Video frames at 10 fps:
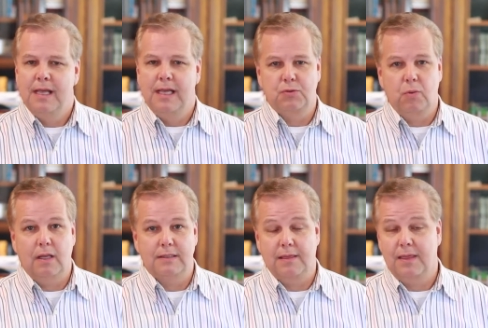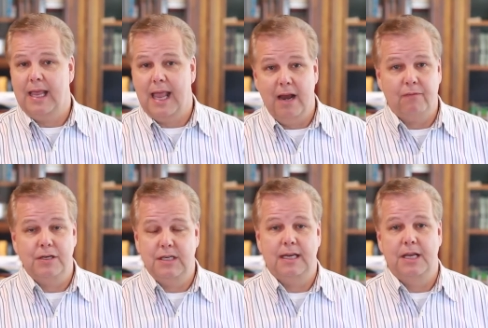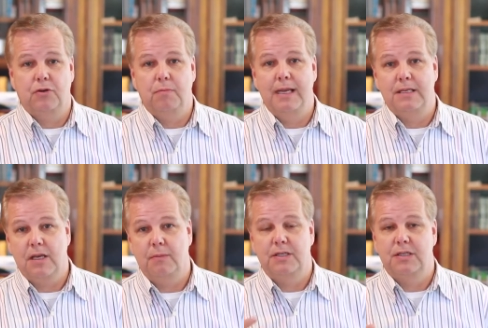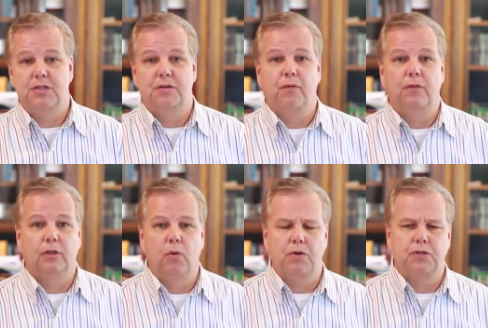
as well as I think every teenager made some decision for the Lord.